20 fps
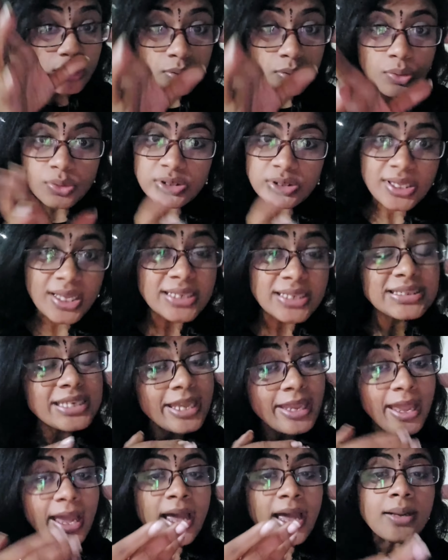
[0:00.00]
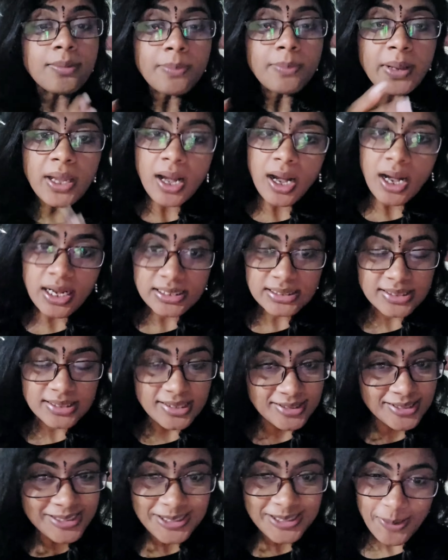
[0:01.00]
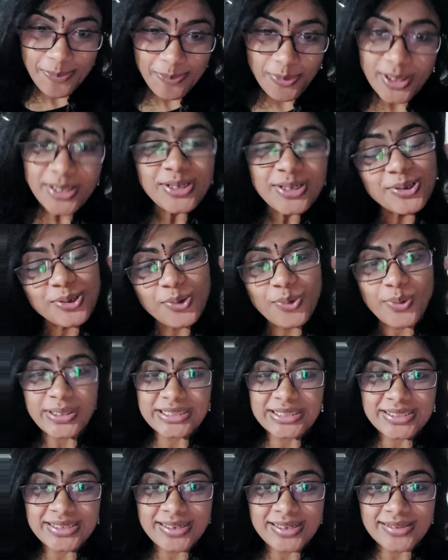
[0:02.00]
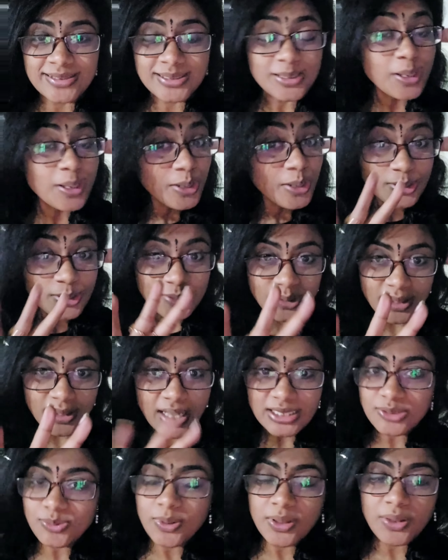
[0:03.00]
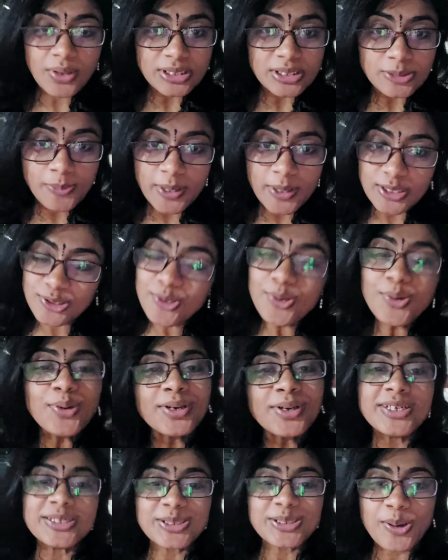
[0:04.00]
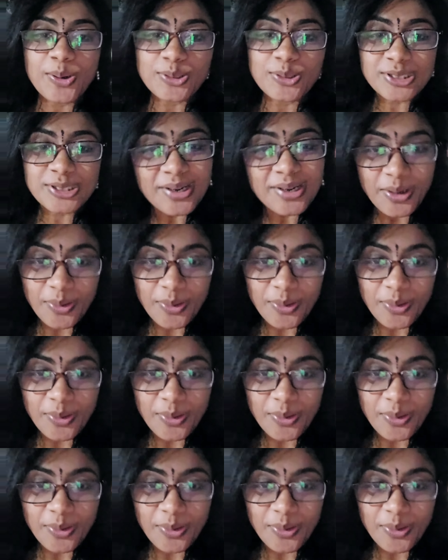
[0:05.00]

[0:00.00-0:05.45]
Those things can be asked as a separate questions. So that's with respect to disclosure